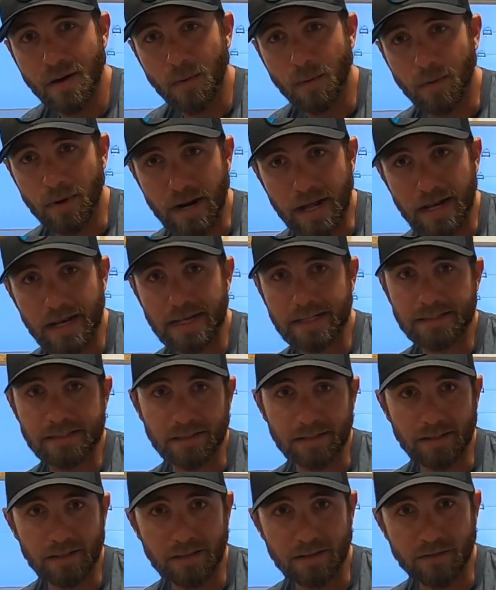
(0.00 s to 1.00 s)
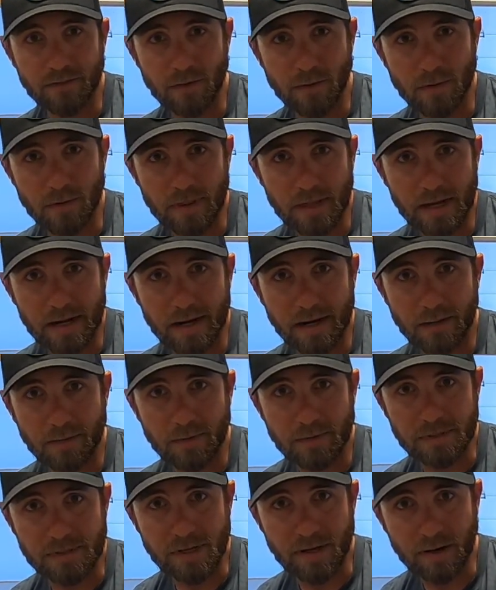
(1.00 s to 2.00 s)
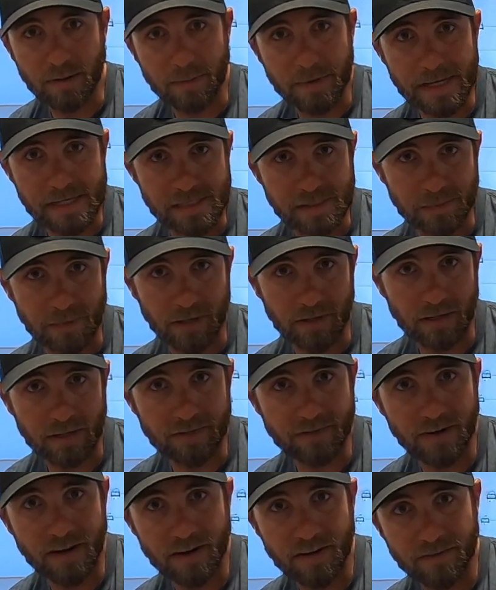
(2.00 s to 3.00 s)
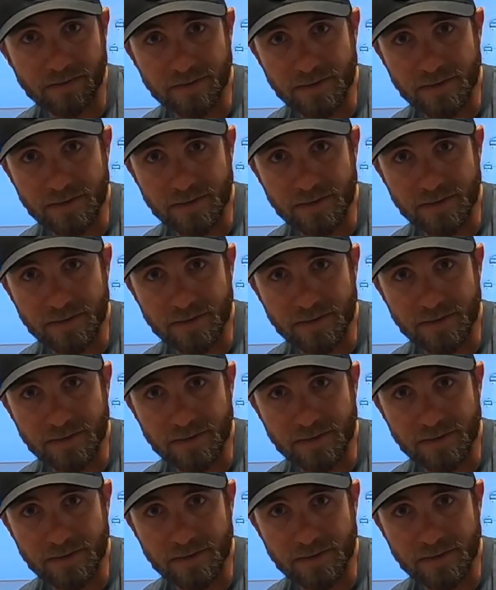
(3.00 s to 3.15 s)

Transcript: what I like to look for there. We'll talk about some early fall